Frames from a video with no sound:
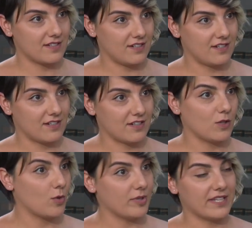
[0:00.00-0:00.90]
uh,
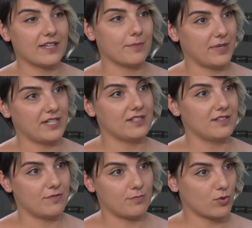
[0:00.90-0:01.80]
globally
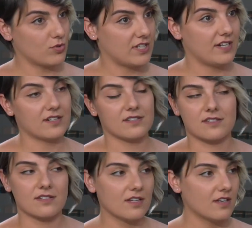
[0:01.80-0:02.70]
competitive
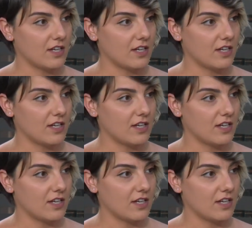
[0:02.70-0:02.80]
products,